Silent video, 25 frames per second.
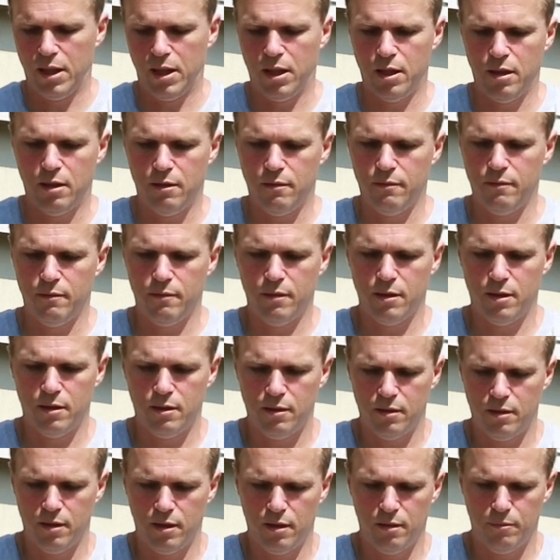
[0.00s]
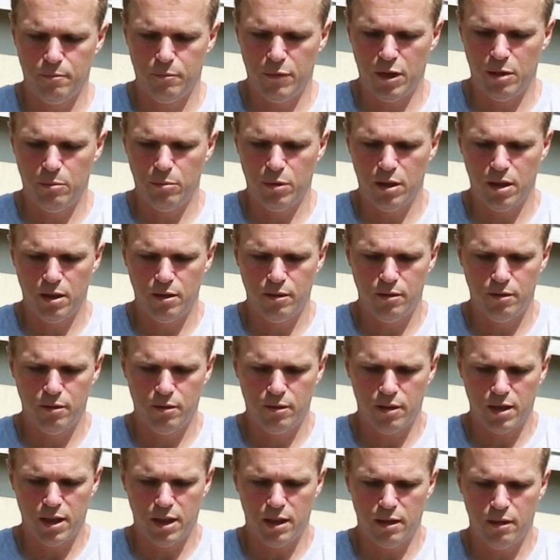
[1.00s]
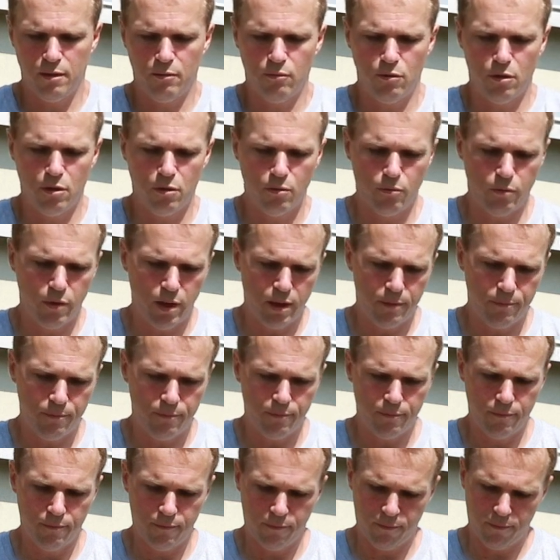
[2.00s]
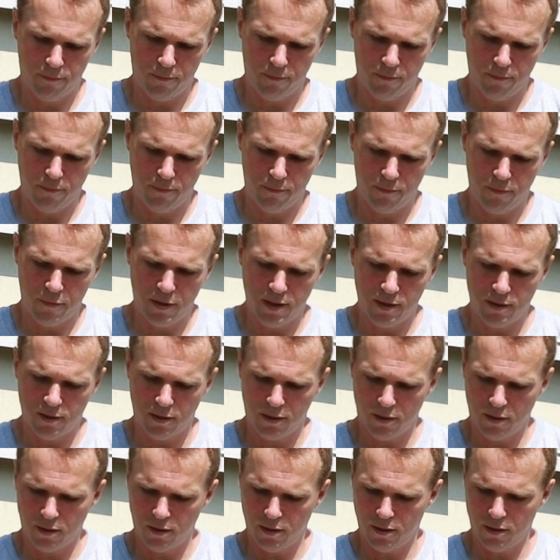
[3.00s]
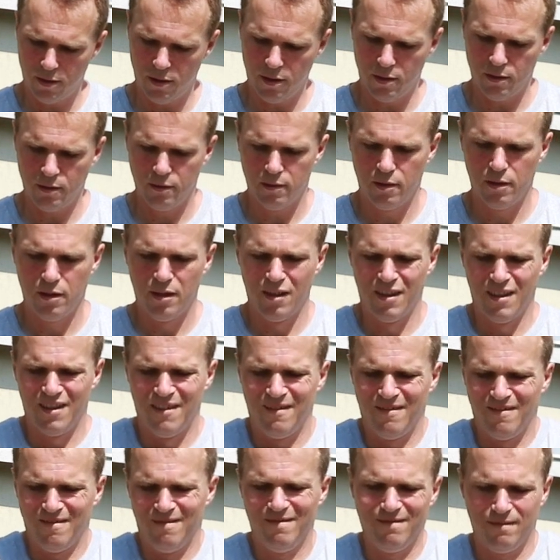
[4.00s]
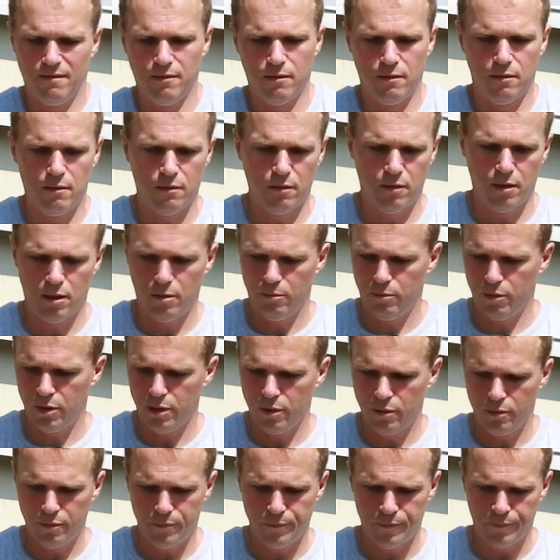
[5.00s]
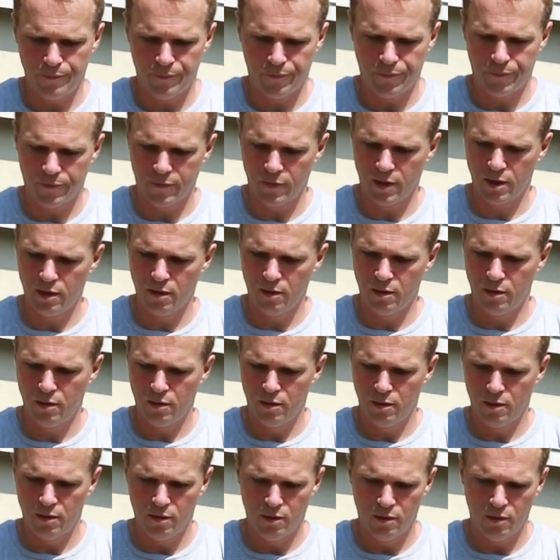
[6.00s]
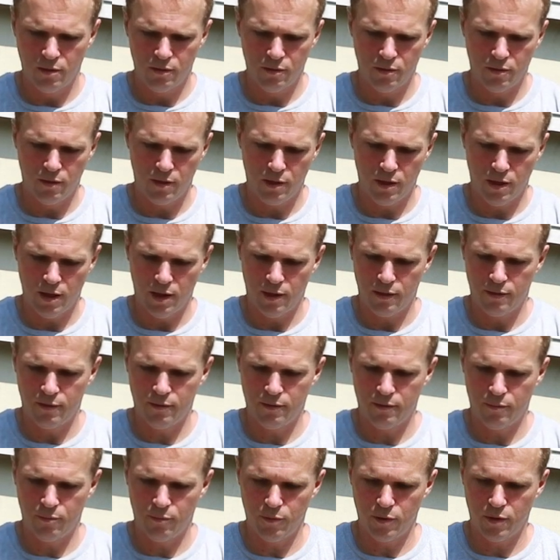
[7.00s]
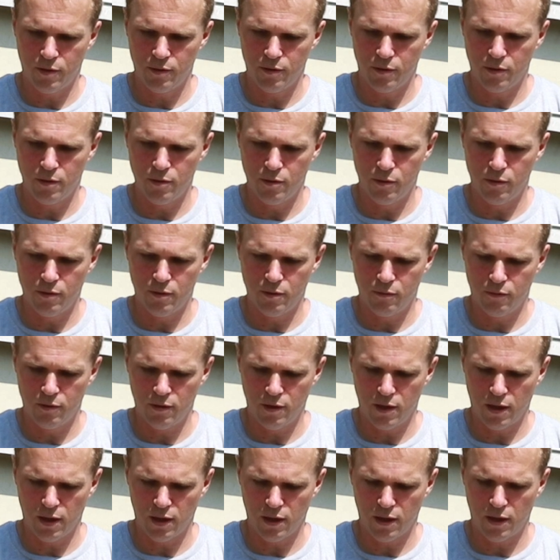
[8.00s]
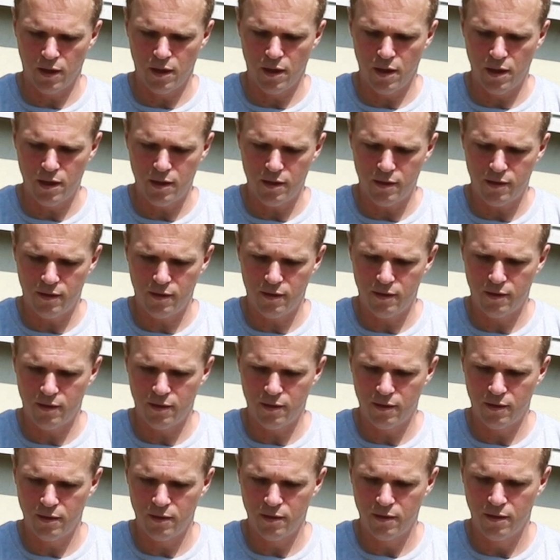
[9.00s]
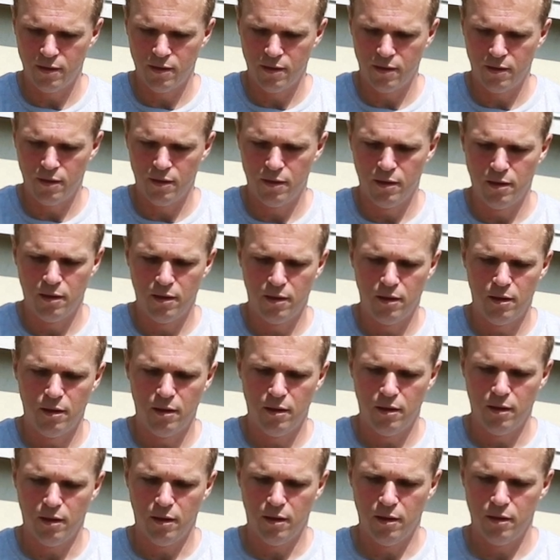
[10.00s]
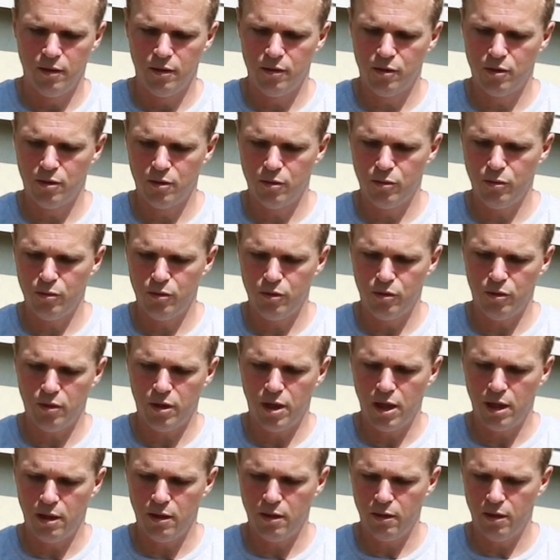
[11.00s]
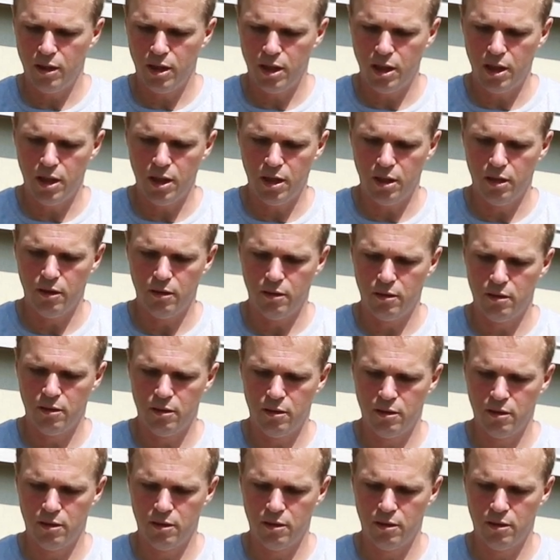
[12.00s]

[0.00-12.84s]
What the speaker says: here. Let's see, maybe I took that the wrong way. Yes, I think I did. There we go. So yes, because it goes on like this, and it screws together here.